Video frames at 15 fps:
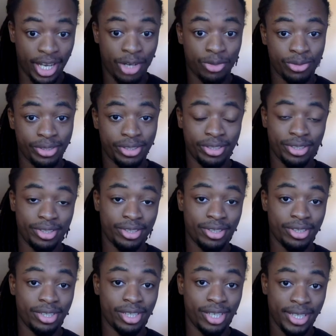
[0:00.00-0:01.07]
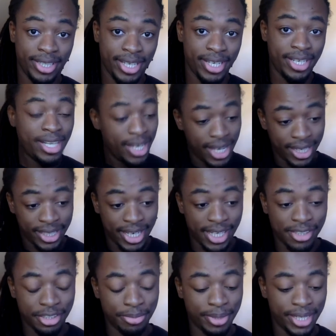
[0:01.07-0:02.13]
out. Again,
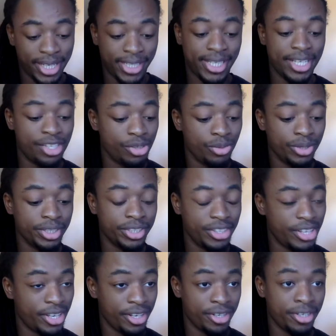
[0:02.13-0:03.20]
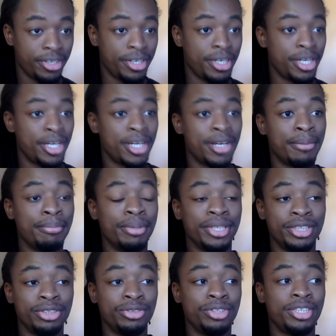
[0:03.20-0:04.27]
acknowledgement that Kenny was there,
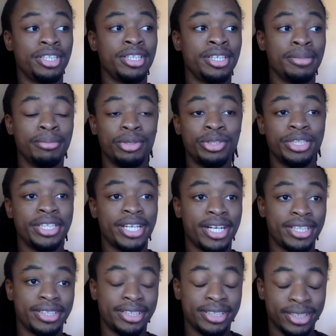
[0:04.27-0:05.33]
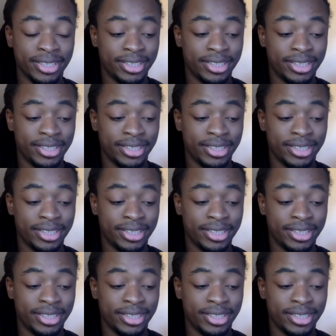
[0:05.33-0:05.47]
but due to the emoji analysis